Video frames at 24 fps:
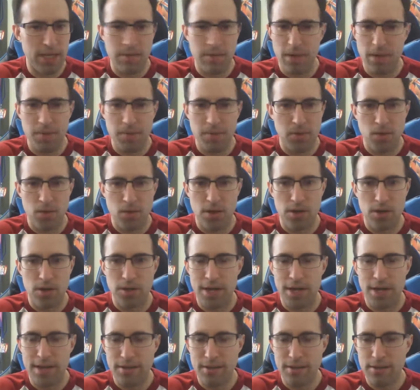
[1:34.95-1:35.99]
I might be wrong on
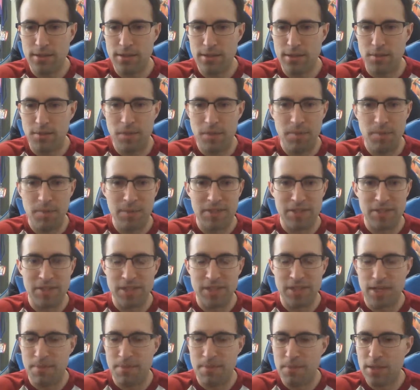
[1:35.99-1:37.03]
that. I might be mixing
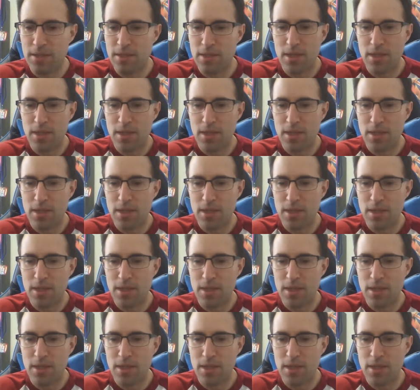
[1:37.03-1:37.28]
it up.